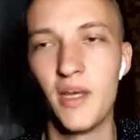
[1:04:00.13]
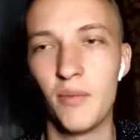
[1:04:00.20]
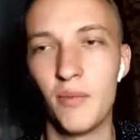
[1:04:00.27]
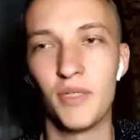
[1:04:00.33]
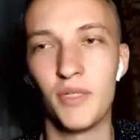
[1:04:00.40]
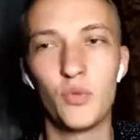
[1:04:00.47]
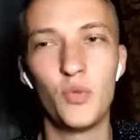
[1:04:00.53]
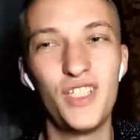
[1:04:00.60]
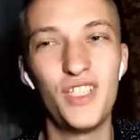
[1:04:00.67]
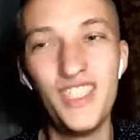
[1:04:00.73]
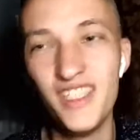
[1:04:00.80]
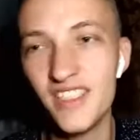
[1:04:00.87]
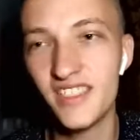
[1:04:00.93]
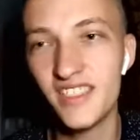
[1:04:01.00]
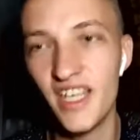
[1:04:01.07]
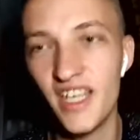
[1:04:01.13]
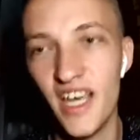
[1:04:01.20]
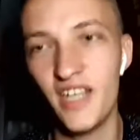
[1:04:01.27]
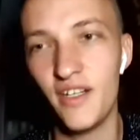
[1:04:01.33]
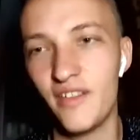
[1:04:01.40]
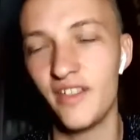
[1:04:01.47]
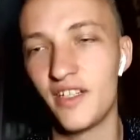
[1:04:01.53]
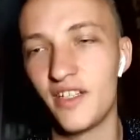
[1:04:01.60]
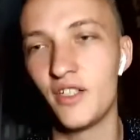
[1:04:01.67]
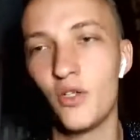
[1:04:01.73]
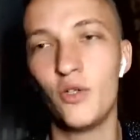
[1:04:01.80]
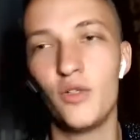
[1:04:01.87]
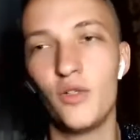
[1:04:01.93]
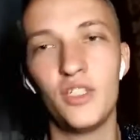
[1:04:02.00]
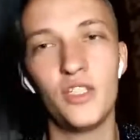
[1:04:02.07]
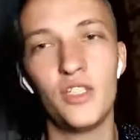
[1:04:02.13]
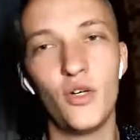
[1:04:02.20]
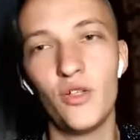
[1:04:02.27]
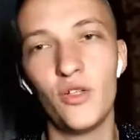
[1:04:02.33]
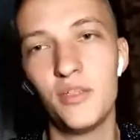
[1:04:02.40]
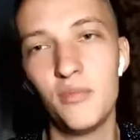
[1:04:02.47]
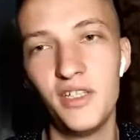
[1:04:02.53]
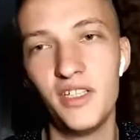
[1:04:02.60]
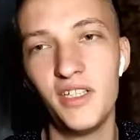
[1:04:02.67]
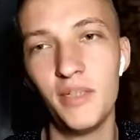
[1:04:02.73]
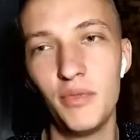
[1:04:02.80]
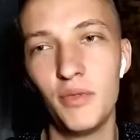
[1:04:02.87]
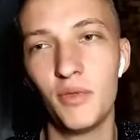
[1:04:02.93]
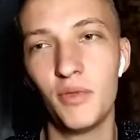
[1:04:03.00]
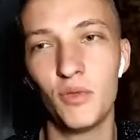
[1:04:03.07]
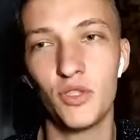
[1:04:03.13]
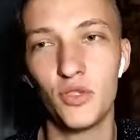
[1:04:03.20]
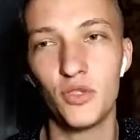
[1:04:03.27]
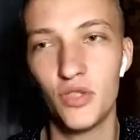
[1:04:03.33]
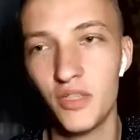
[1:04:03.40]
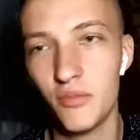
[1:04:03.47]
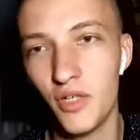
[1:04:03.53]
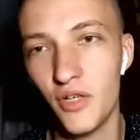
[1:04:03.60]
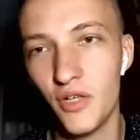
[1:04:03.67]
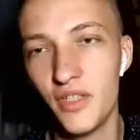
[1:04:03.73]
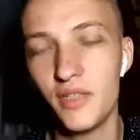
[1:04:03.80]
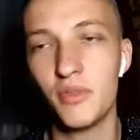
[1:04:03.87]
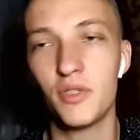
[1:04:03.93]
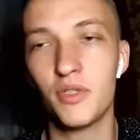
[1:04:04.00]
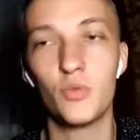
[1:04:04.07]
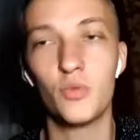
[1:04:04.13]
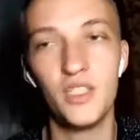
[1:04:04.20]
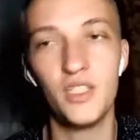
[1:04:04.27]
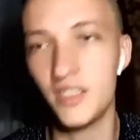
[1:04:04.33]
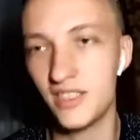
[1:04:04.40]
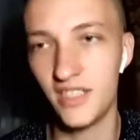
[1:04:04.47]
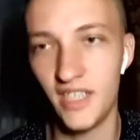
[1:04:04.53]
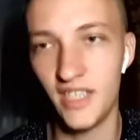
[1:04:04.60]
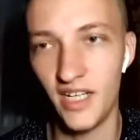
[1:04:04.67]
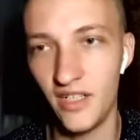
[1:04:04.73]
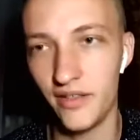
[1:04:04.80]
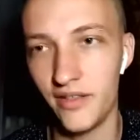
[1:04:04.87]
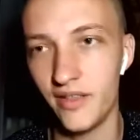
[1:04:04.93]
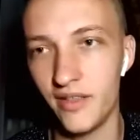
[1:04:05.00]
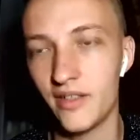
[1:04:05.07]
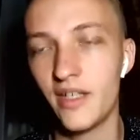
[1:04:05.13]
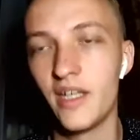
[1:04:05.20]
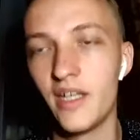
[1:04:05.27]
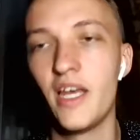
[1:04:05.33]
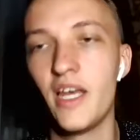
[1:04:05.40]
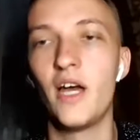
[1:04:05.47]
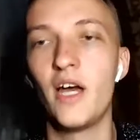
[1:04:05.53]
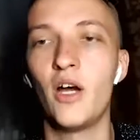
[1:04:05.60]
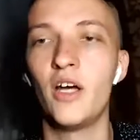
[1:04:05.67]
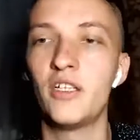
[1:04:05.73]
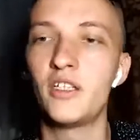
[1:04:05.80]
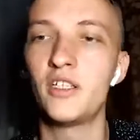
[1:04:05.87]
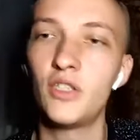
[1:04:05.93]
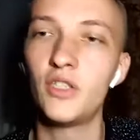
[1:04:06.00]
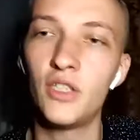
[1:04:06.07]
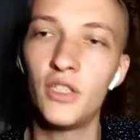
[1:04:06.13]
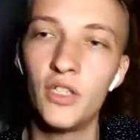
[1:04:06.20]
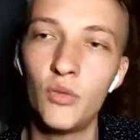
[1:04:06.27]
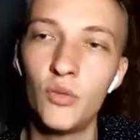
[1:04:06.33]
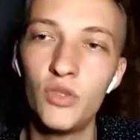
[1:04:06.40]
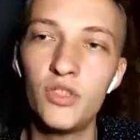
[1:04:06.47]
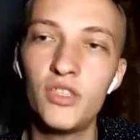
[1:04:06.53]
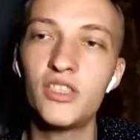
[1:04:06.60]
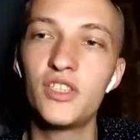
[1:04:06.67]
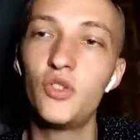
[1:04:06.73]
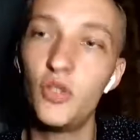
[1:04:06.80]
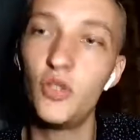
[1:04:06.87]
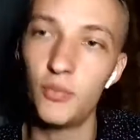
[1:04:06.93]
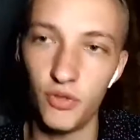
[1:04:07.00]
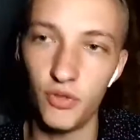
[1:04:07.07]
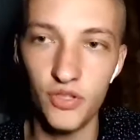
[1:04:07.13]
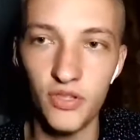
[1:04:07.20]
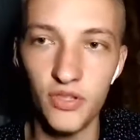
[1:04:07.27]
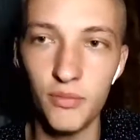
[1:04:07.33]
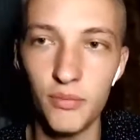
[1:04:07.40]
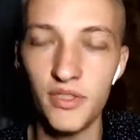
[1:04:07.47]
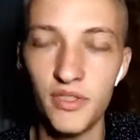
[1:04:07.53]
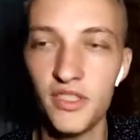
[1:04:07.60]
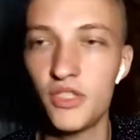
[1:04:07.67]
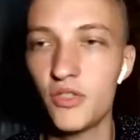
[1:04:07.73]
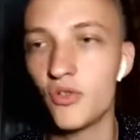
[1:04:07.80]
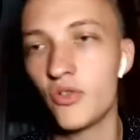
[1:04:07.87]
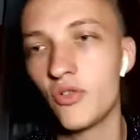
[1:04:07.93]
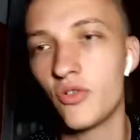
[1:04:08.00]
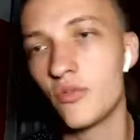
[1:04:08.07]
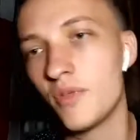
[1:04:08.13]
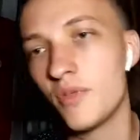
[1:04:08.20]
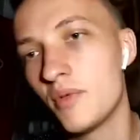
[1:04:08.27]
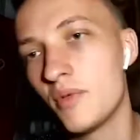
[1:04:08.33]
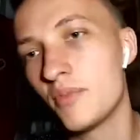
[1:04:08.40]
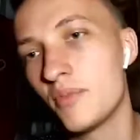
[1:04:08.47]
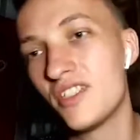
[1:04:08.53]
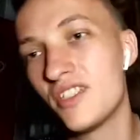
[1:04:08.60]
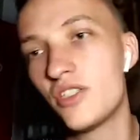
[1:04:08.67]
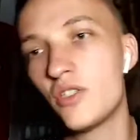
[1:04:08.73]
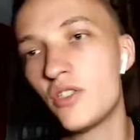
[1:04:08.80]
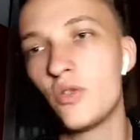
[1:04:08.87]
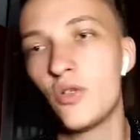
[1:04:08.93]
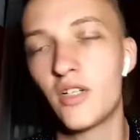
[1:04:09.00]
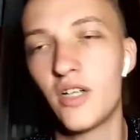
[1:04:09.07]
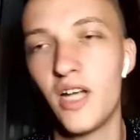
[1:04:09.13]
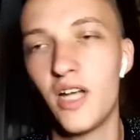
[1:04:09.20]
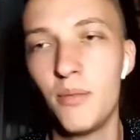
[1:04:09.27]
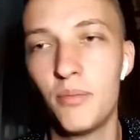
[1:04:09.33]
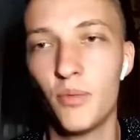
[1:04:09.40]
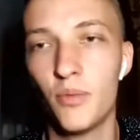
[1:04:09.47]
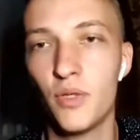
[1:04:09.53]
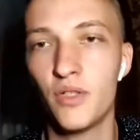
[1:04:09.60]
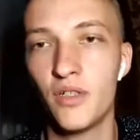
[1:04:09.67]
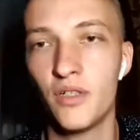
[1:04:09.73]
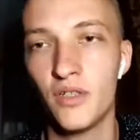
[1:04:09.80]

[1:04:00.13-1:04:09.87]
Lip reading: but we didn't say anything. In all the media, people were talking about that, but we didn't say anything. And what is your personal position, or maybe position in your club when